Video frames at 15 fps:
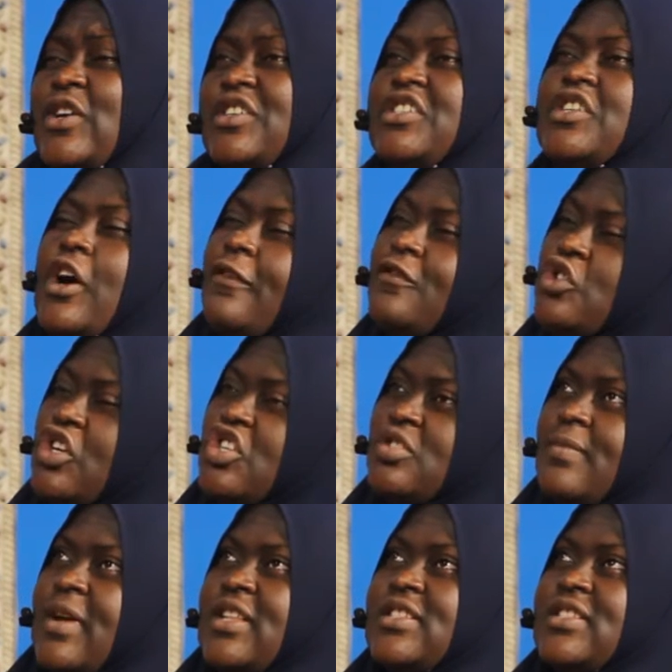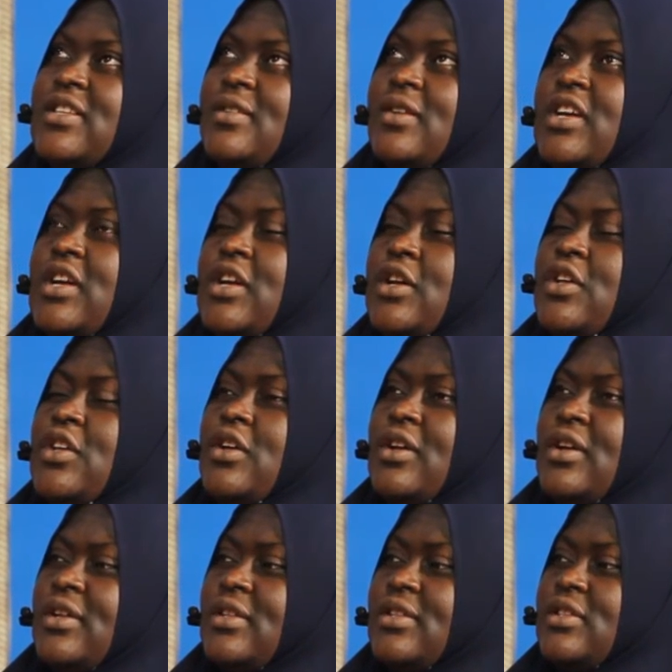see on the day of judgment,
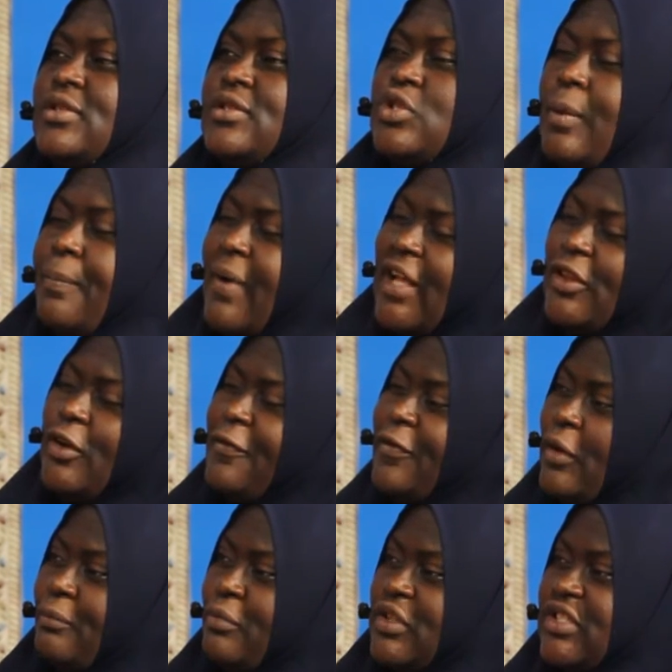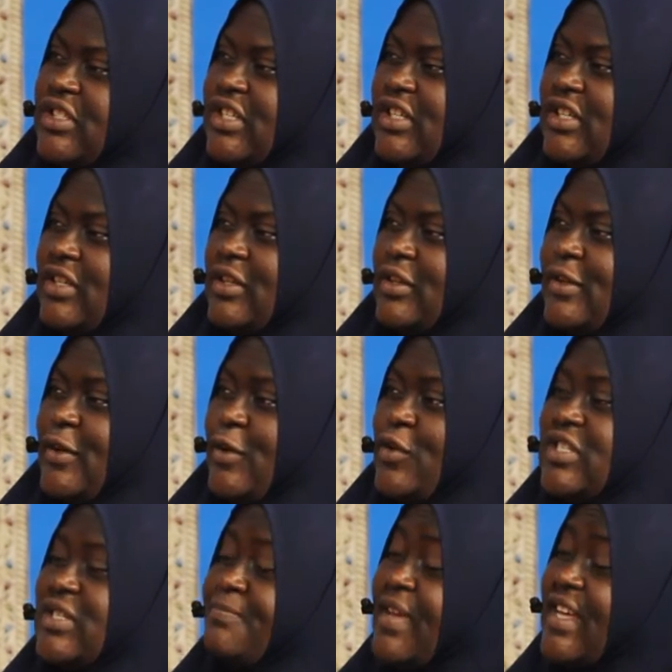some part of your body
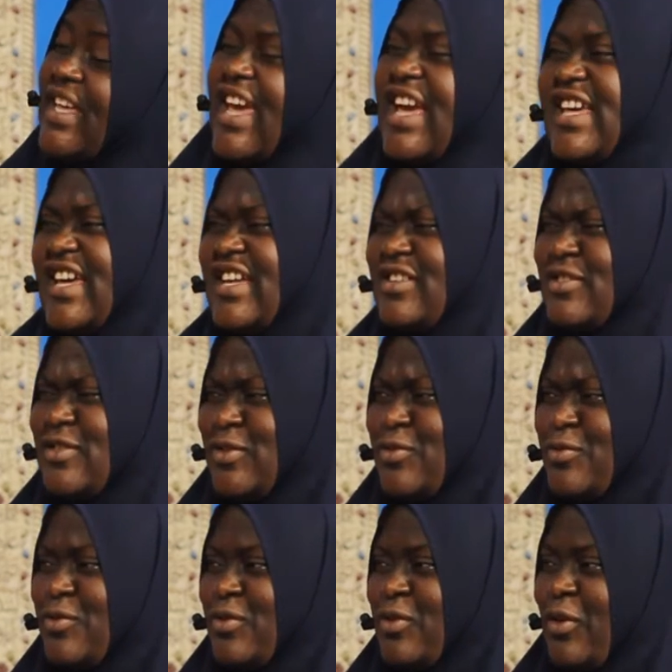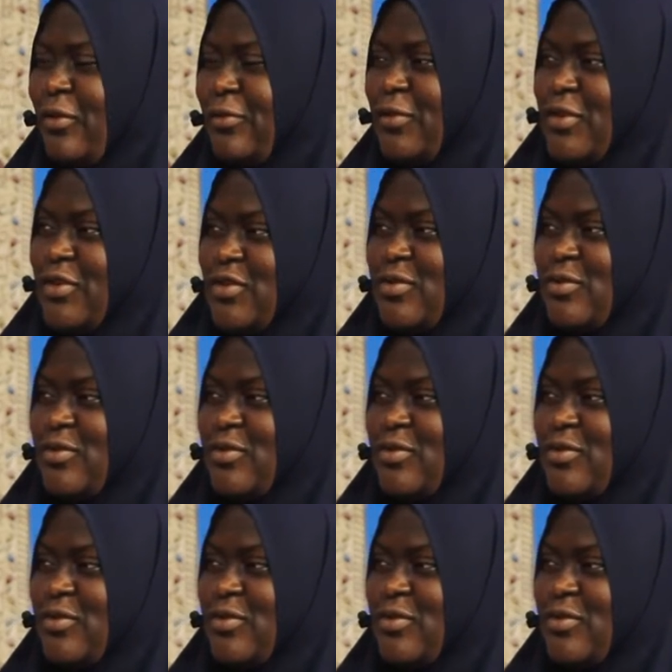go speak against you or for